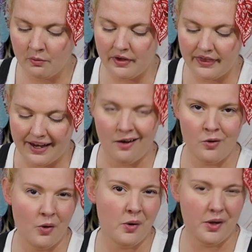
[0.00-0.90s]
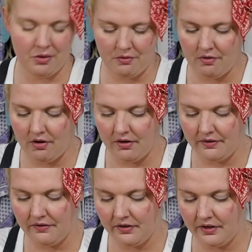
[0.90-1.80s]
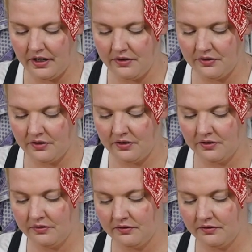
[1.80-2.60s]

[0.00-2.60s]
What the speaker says: without going through all of the layers.